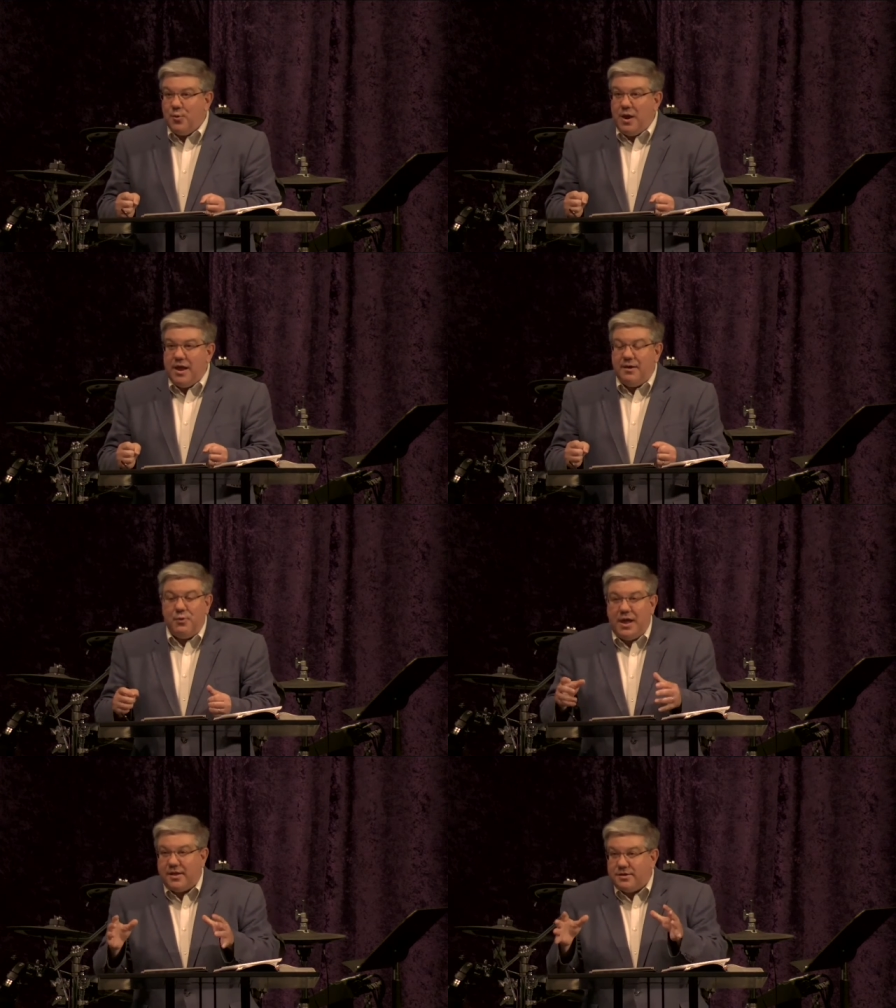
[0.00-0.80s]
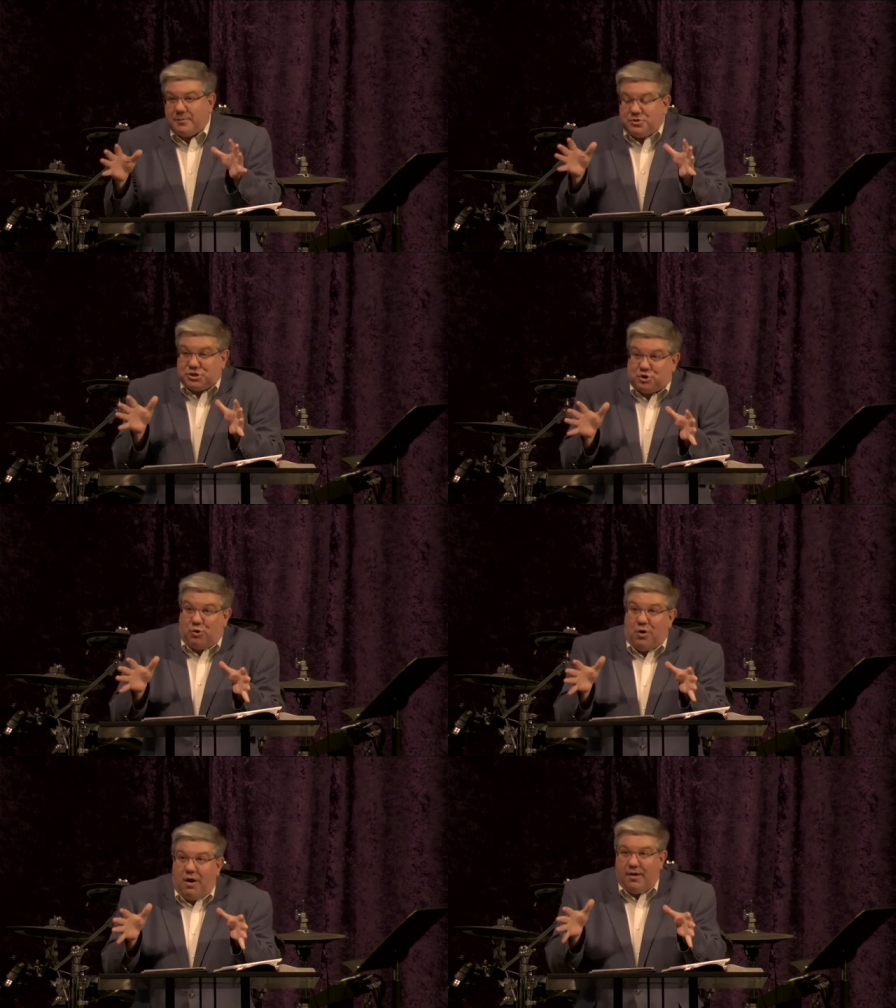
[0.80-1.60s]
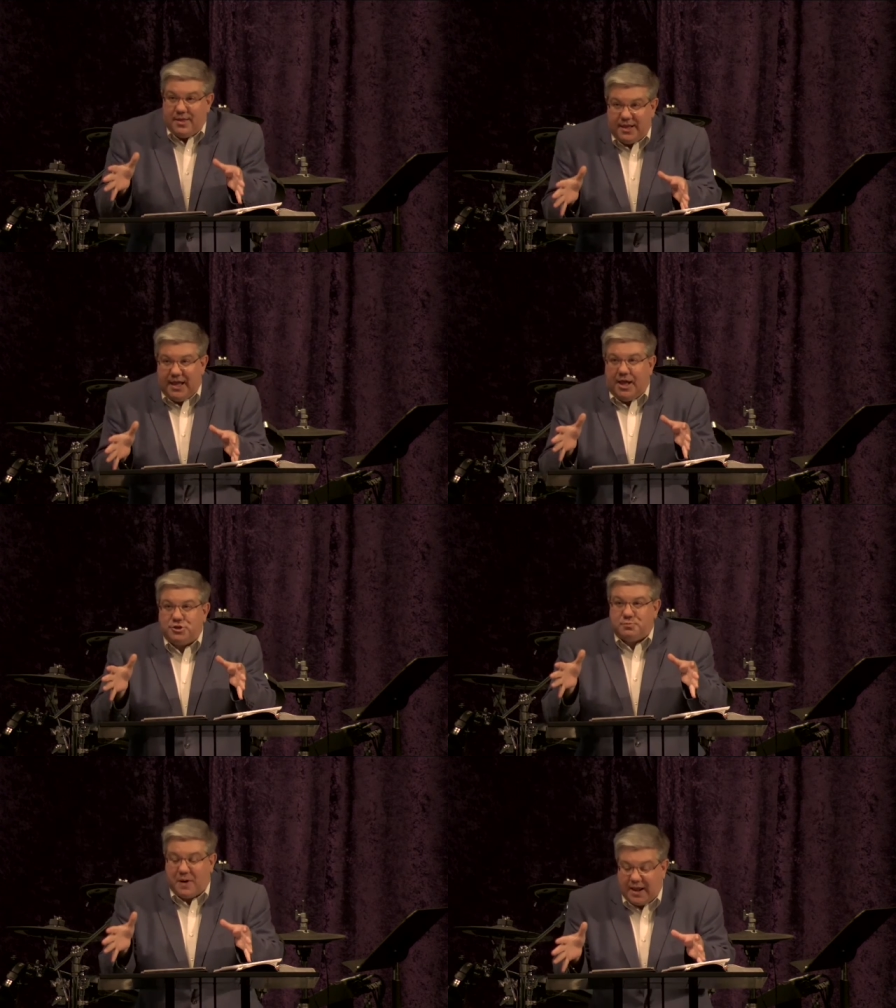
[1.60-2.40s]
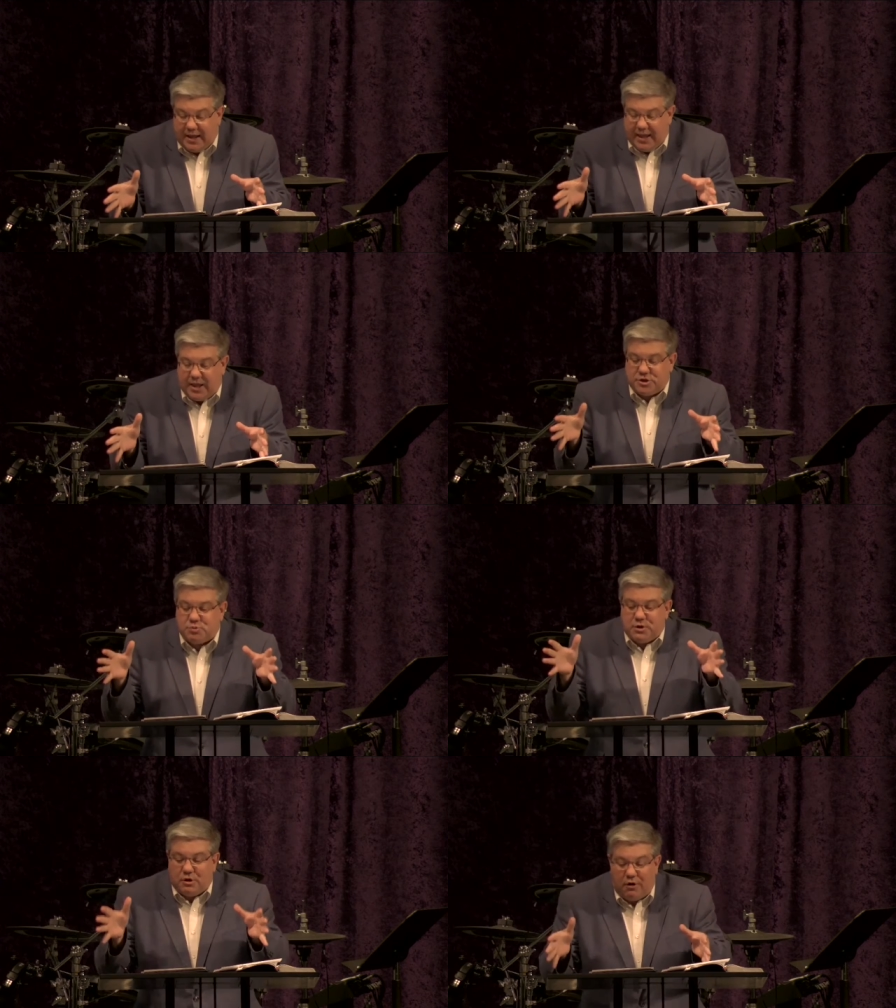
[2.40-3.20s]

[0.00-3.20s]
We ended up just crawling inch by inch with